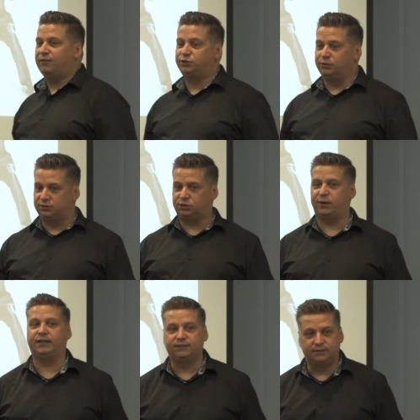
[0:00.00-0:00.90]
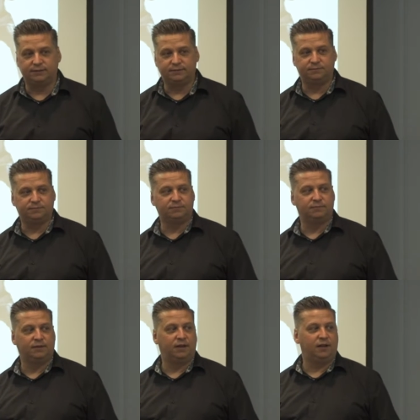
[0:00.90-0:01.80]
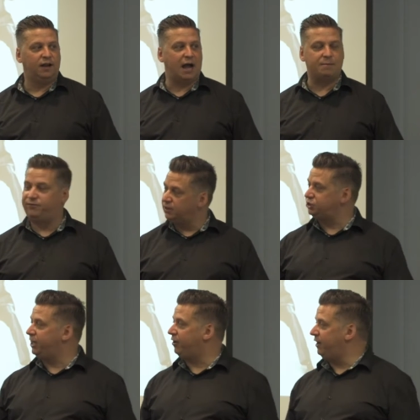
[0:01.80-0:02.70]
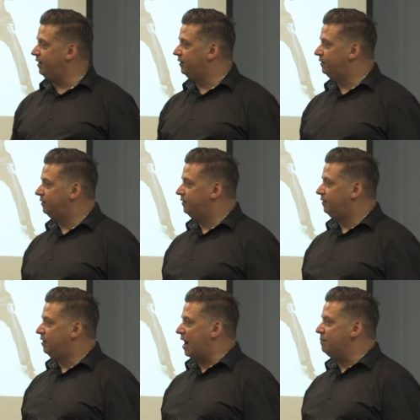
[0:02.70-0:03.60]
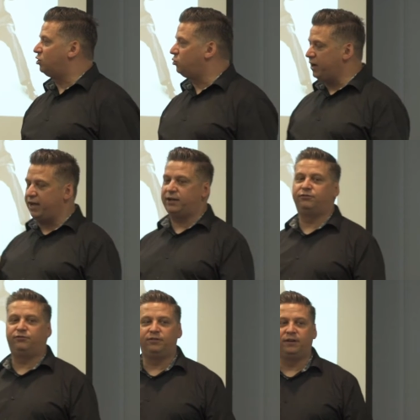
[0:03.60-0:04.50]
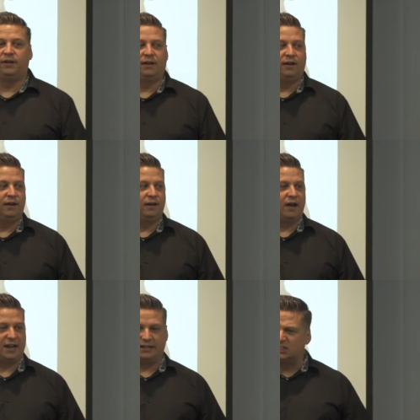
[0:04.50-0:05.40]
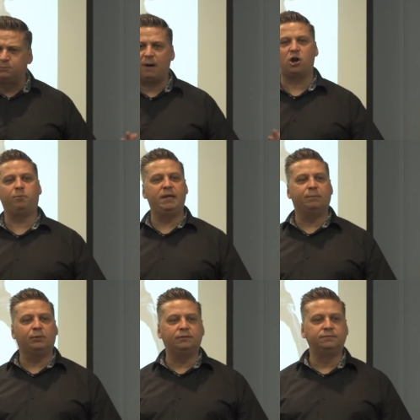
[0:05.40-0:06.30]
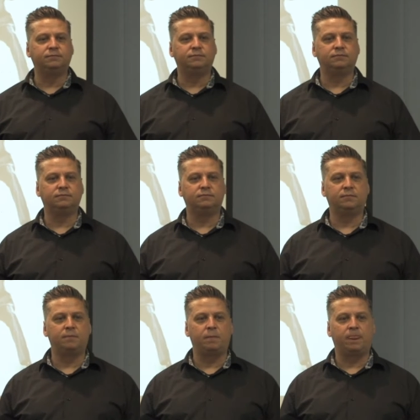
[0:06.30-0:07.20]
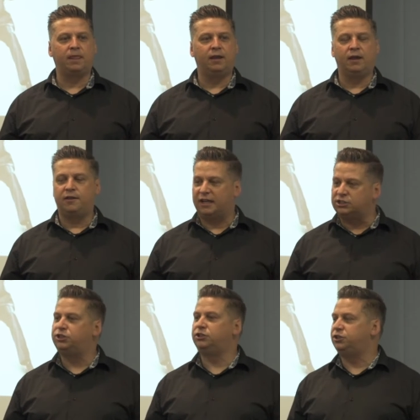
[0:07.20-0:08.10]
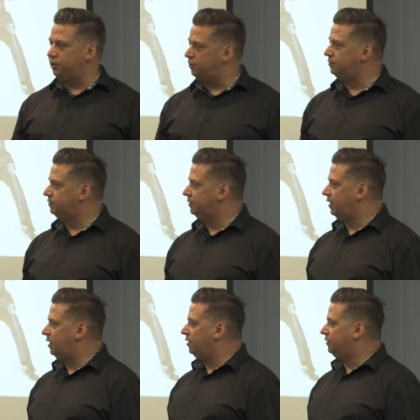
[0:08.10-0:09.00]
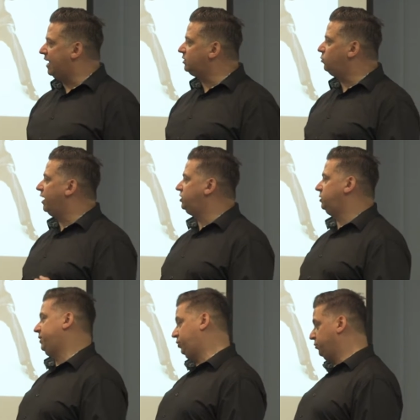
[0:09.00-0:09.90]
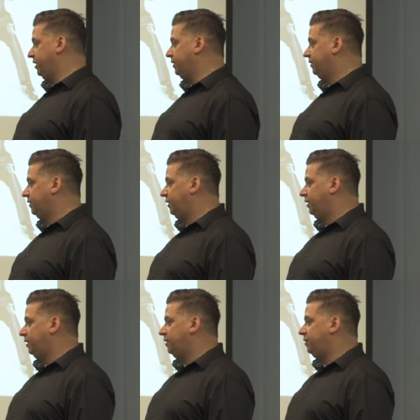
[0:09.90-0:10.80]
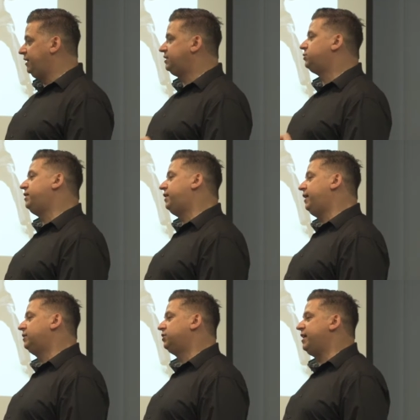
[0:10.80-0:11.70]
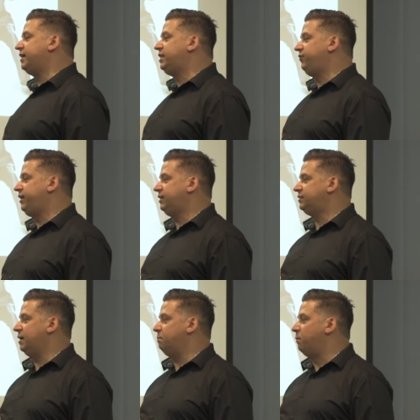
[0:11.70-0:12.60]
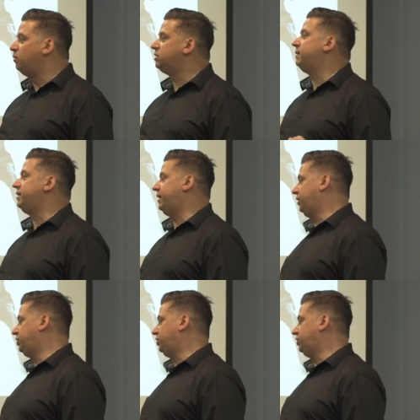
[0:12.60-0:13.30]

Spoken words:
certain strengths. I'm a visionary, I'm creative, I can inspire people. That's good to know. That's what I should be doing. These 3 things are the activities that most of my day